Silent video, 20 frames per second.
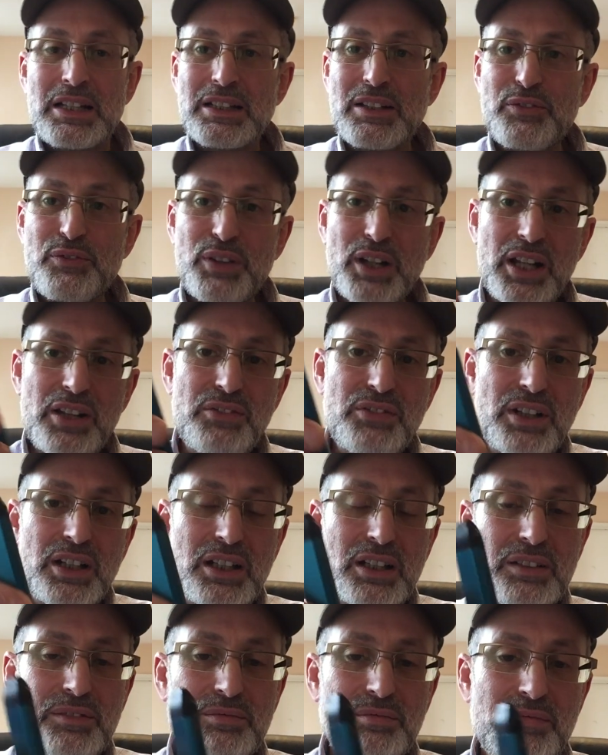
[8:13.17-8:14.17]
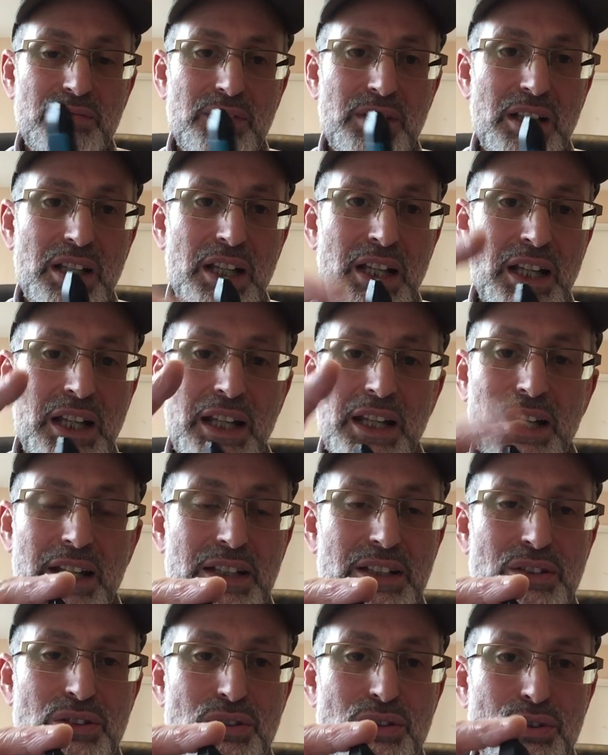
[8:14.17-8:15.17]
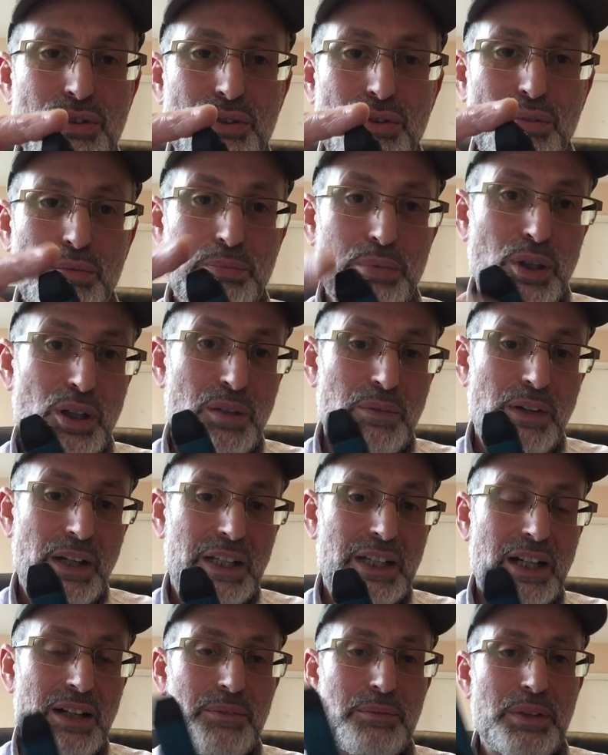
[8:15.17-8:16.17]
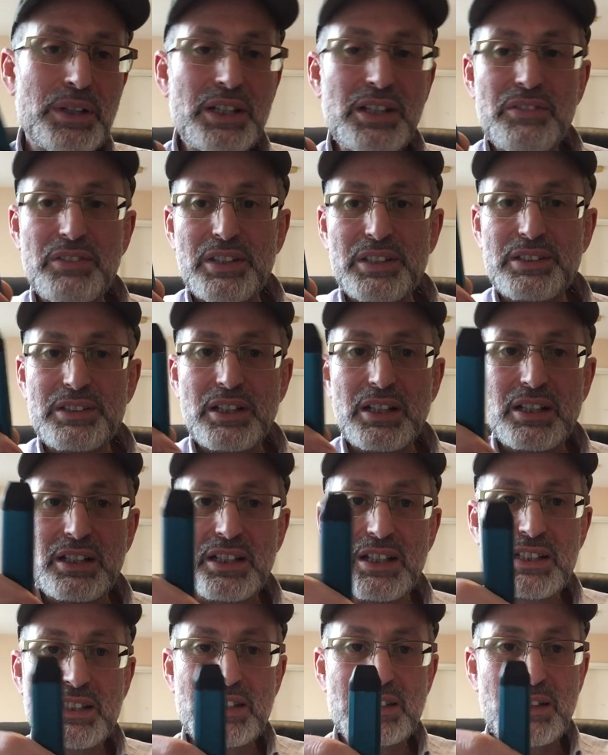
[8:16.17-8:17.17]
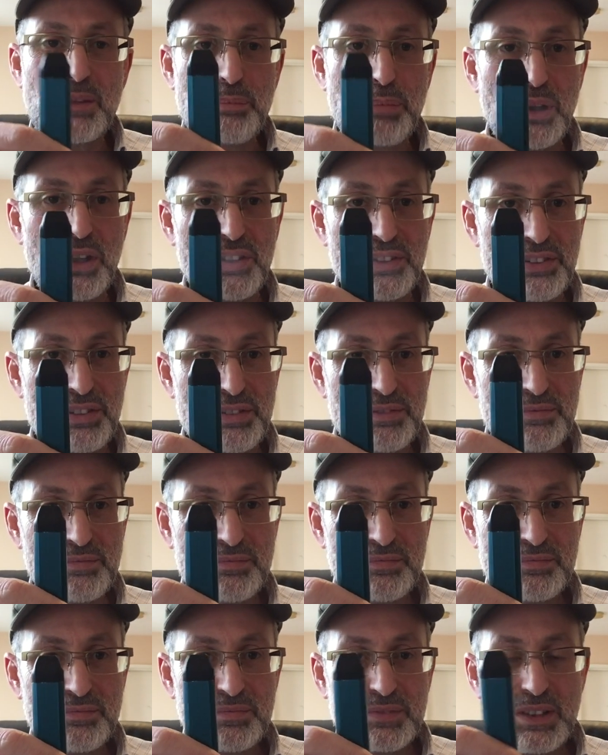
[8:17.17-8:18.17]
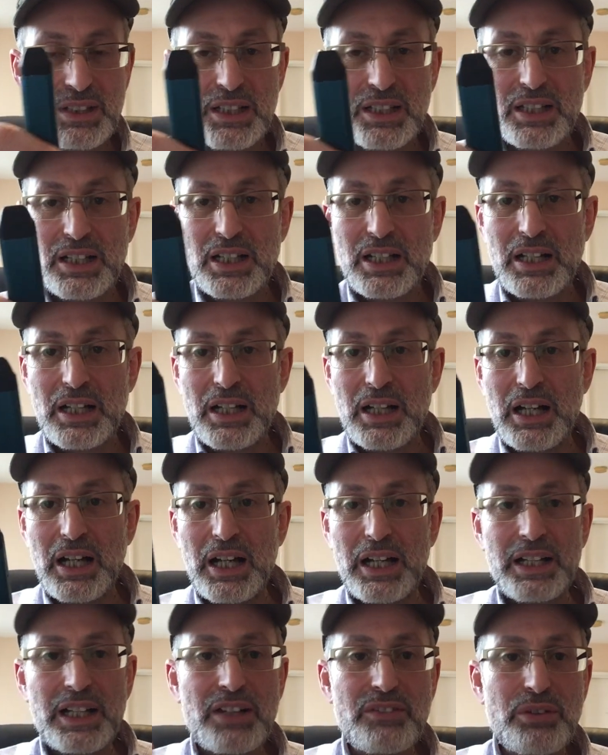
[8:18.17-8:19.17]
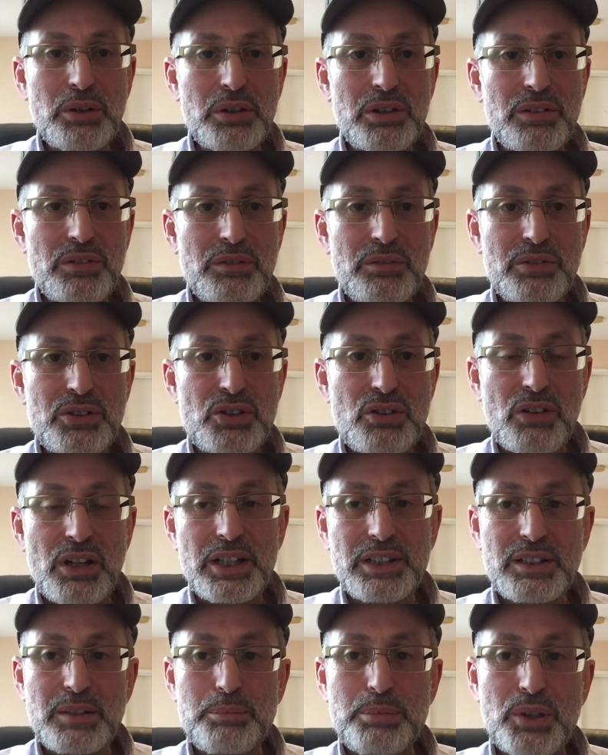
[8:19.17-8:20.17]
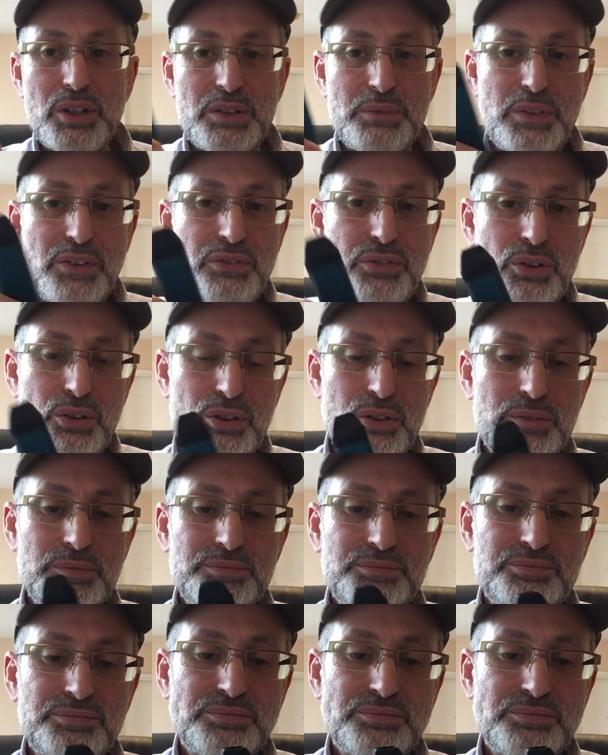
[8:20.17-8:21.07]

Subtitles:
The flavor is superb. I can't believe it. This is a pod. I never tried a pod before.